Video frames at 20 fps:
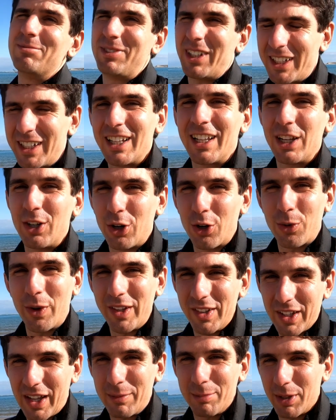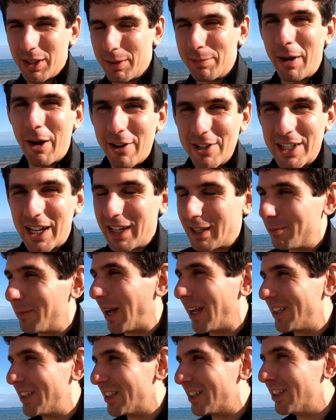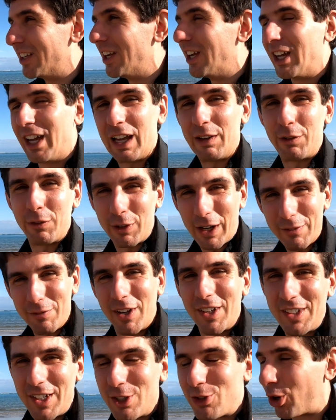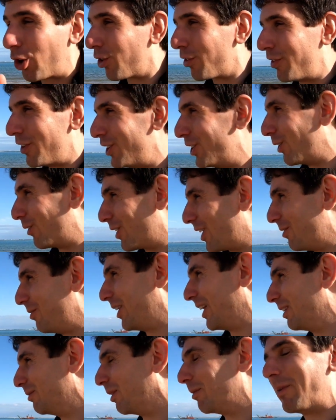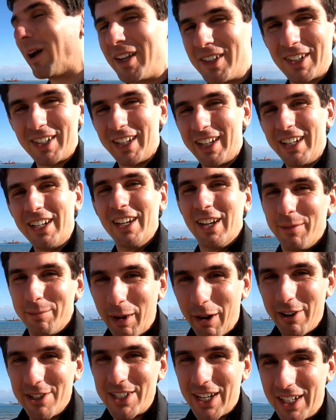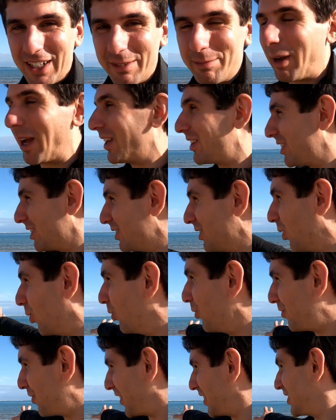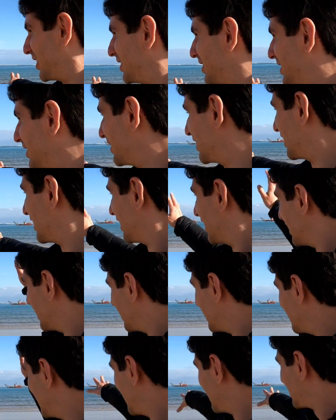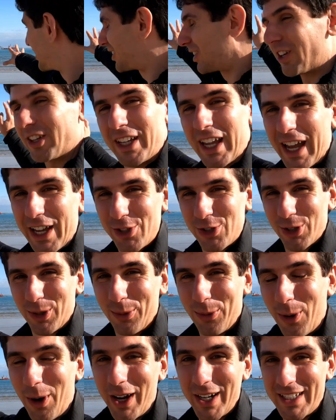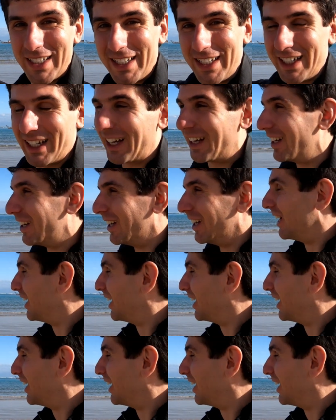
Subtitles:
Technically not Queensland, but the Murray-Darling Basin. If you've done VCE geography, you know what I mean. But basically, Murray-Darling Basin all feeds into this location right here.